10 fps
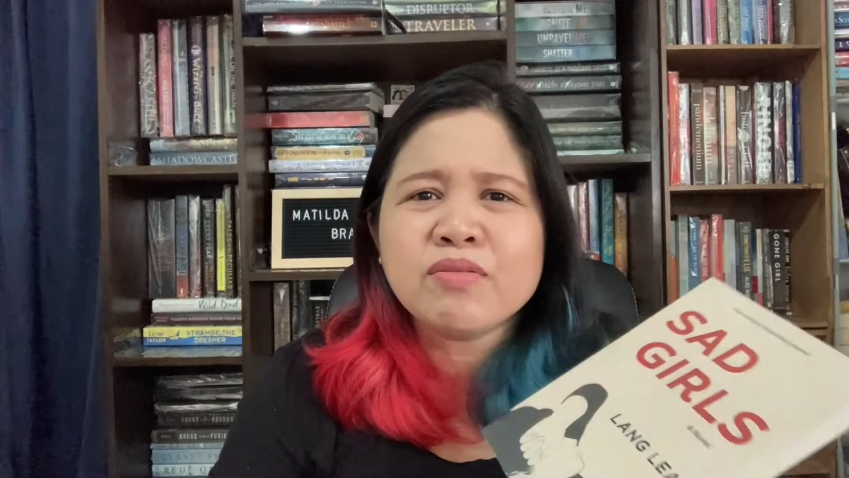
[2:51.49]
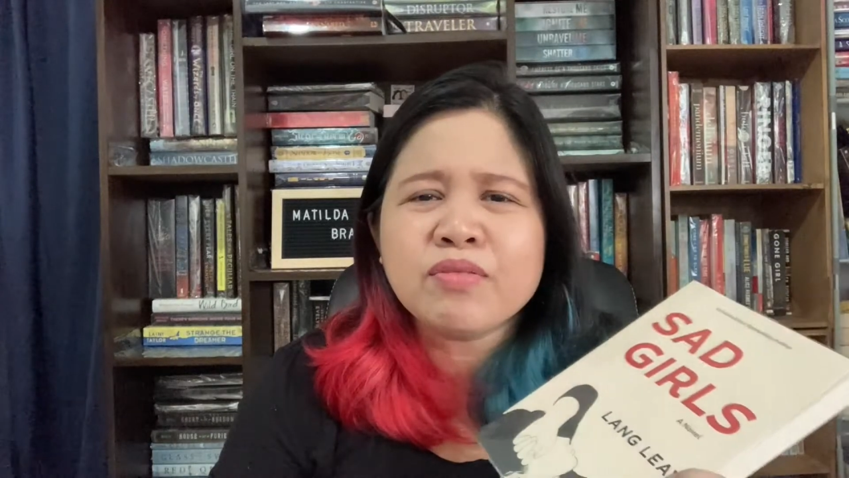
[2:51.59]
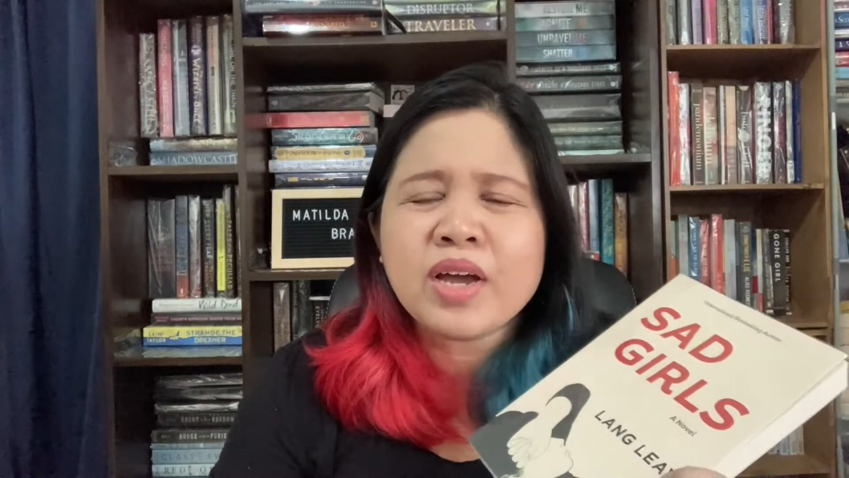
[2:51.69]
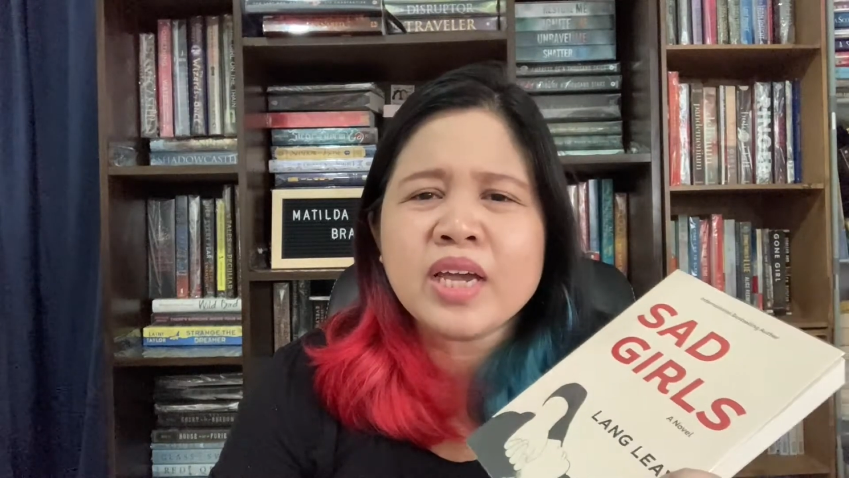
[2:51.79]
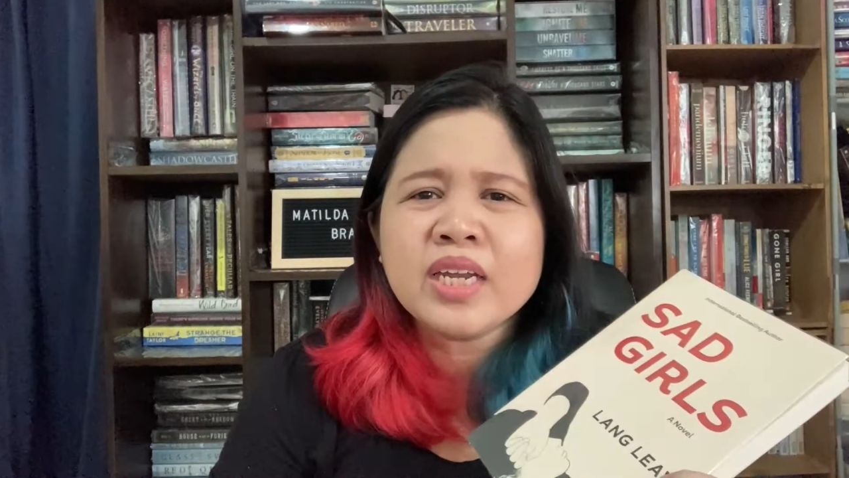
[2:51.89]

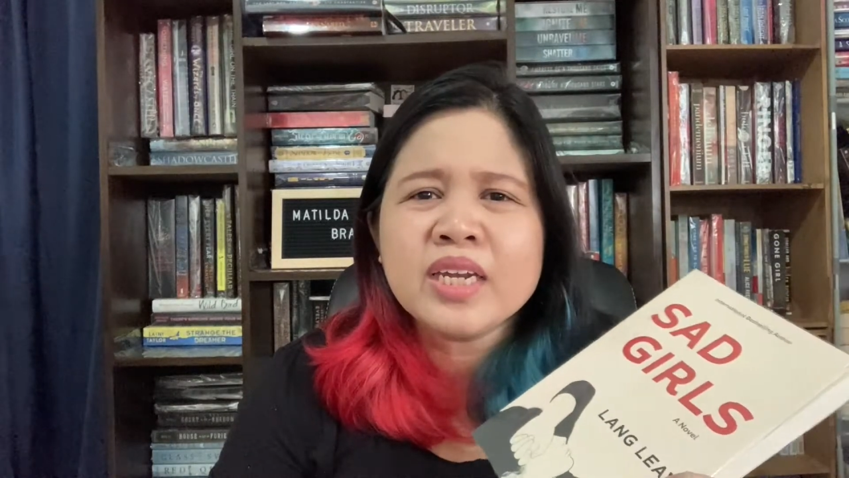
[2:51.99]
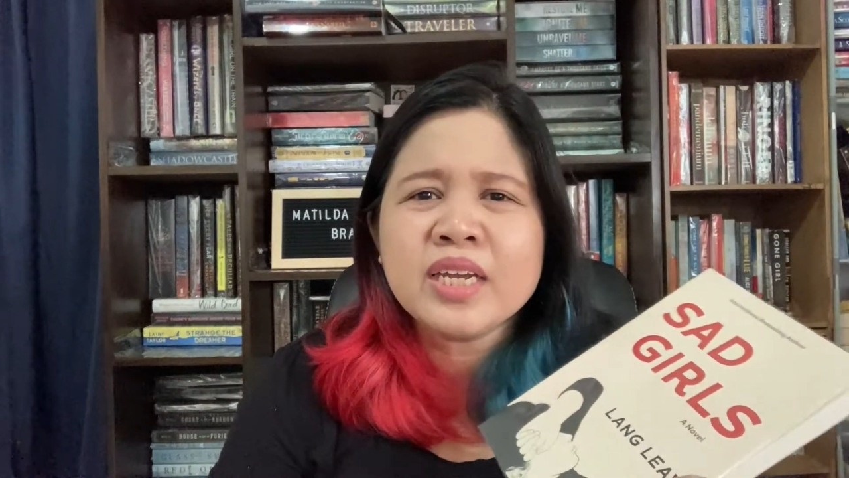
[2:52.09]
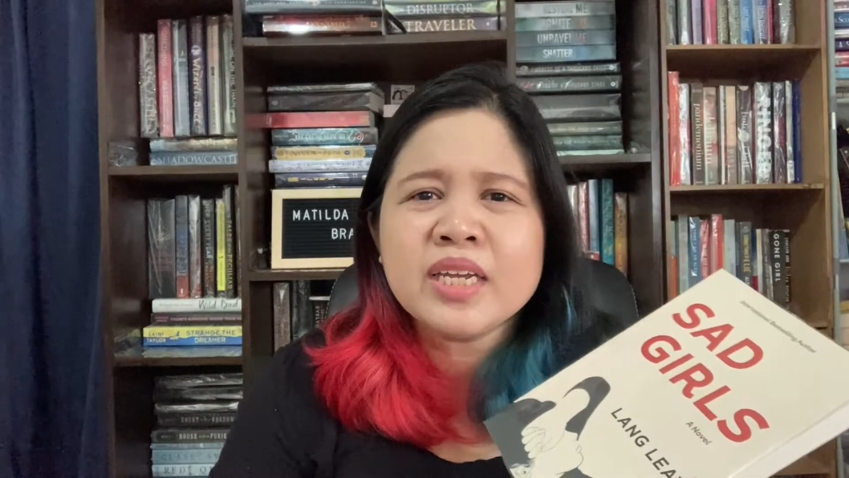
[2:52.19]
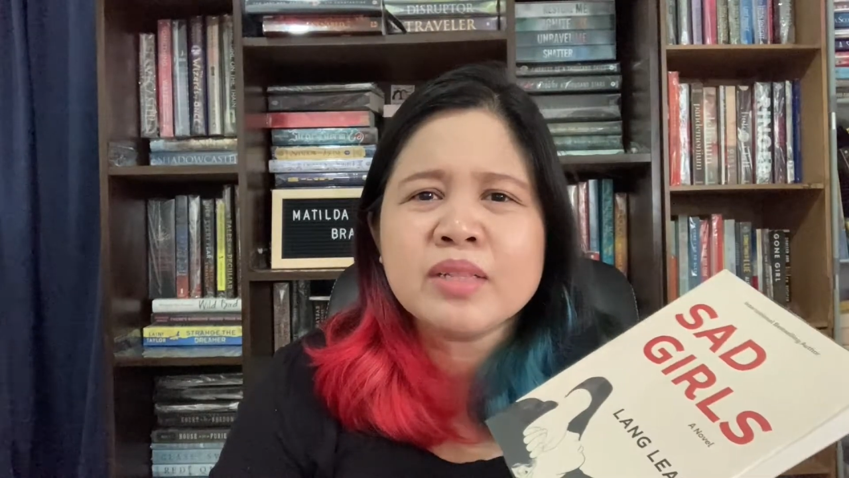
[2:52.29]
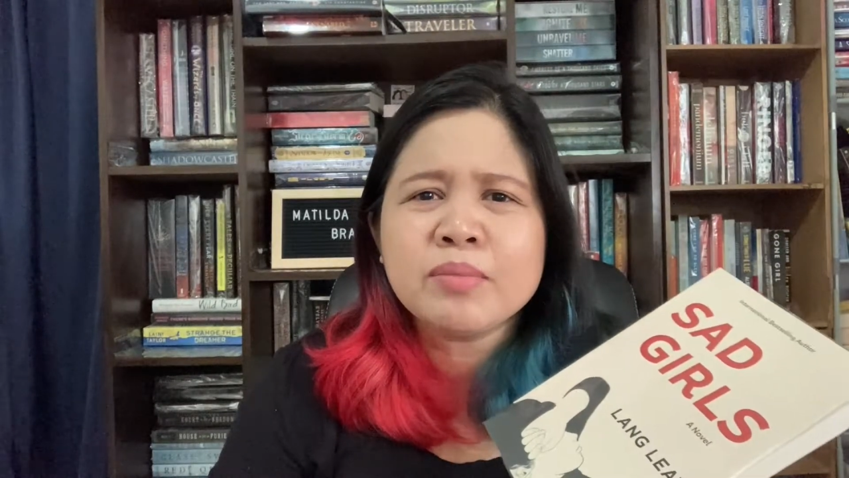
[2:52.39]
find
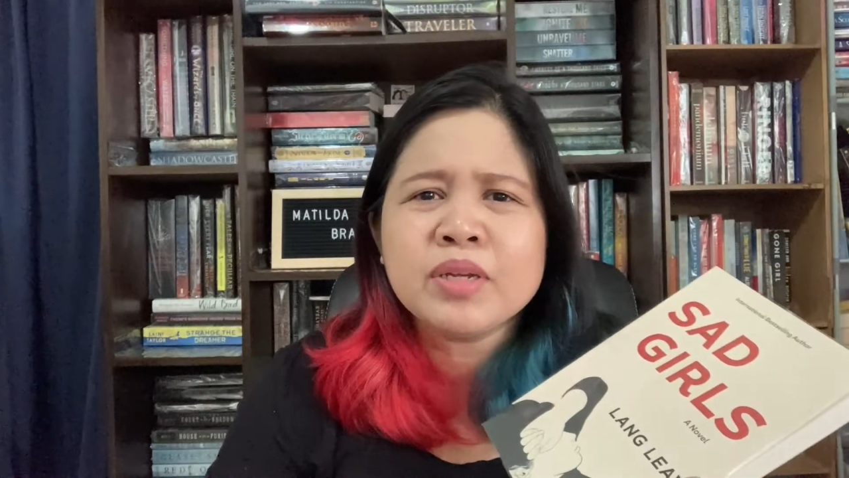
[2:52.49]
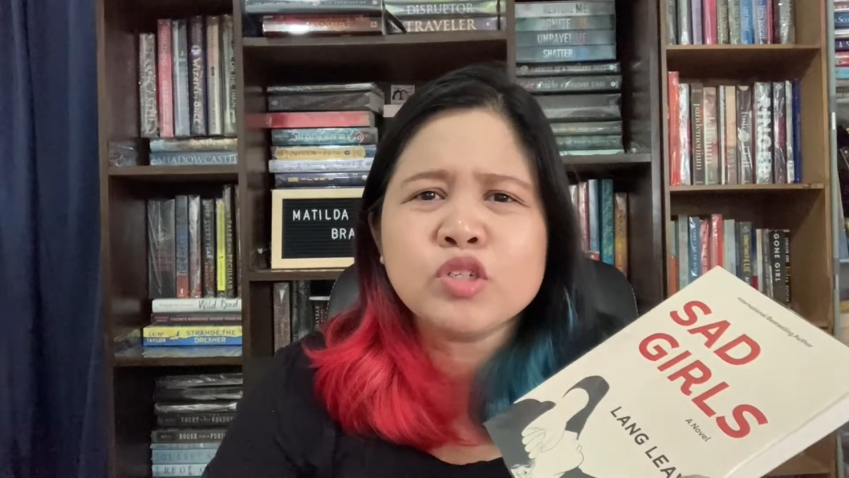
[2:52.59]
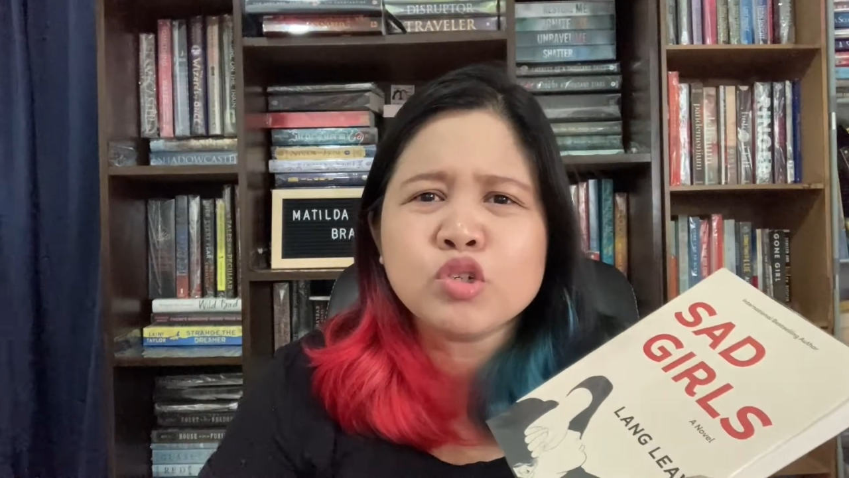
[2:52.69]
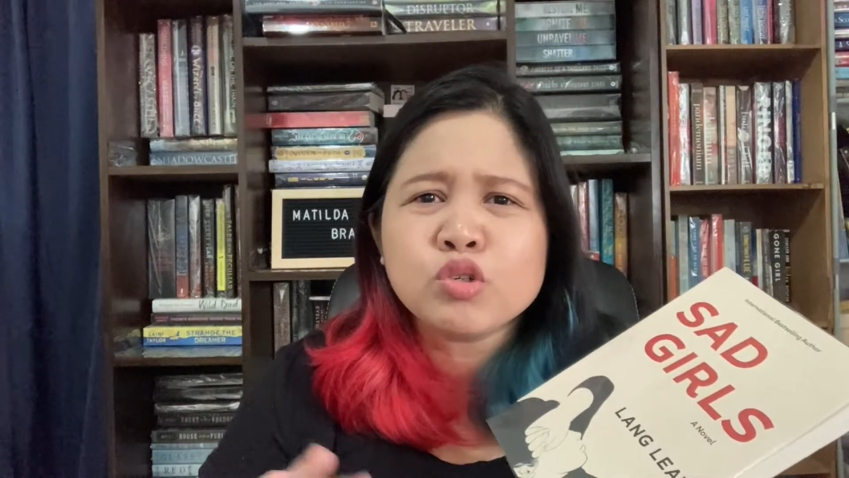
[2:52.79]
it medyo